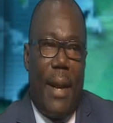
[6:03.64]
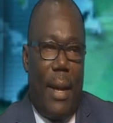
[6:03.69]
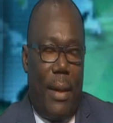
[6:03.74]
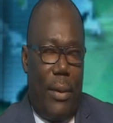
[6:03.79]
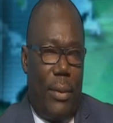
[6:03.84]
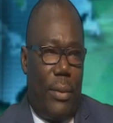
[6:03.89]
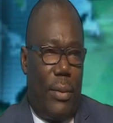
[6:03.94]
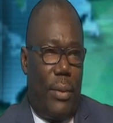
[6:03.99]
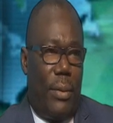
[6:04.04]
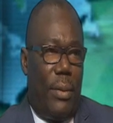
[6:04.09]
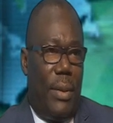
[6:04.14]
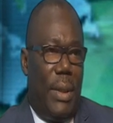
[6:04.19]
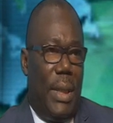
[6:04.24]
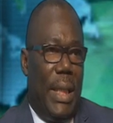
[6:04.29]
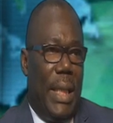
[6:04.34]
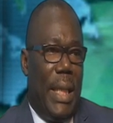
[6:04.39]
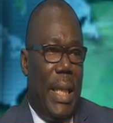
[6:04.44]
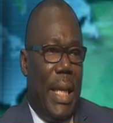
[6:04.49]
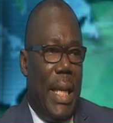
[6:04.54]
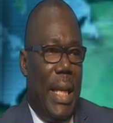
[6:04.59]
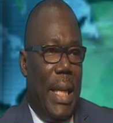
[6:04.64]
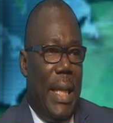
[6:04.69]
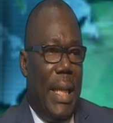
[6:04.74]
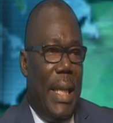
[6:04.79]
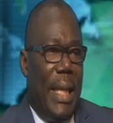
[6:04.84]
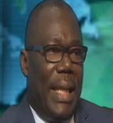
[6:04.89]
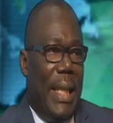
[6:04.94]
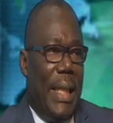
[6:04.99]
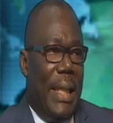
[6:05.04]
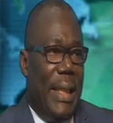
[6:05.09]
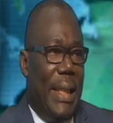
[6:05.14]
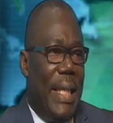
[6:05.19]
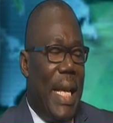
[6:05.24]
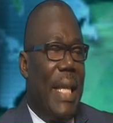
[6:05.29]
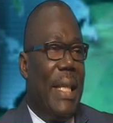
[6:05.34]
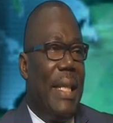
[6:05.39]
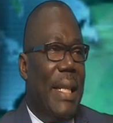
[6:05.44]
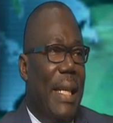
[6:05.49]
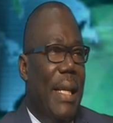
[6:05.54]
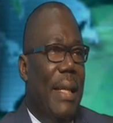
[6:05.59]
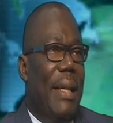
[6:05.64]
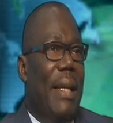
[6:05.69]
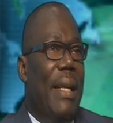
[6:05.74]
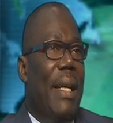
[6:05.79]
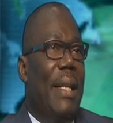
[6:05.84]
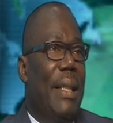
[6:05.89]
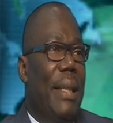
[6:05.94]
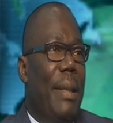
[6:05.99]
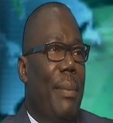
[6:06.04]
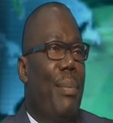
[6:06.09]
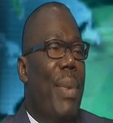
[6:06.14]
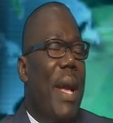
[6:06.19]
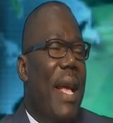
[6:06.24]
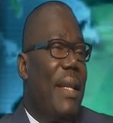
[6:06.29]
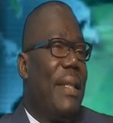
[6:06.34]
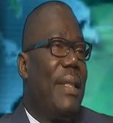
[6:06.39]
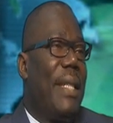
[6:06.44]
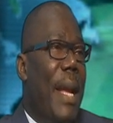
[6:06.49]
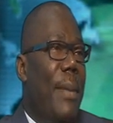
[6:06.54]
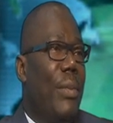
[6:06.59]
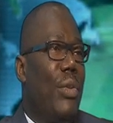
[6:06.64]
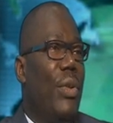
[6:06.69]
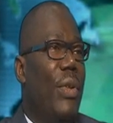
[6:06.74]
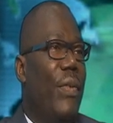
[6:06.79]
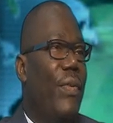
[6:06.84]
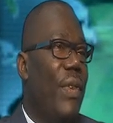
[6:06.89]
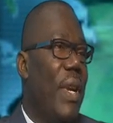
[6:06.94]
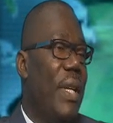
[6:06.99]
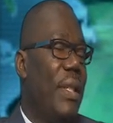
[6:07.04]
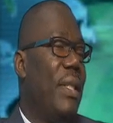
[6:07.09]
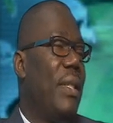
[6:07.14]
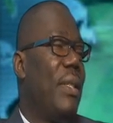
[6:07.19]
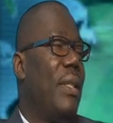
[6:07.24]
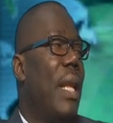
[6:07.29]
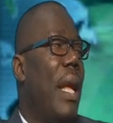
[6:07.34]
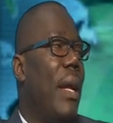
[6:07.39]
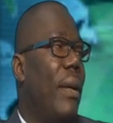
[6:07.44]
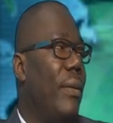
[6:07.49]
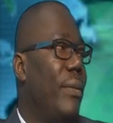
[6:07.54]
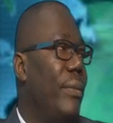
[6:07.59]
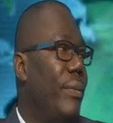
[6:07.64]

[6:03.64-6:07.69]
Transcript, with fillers: out. The, the best time to invest is now.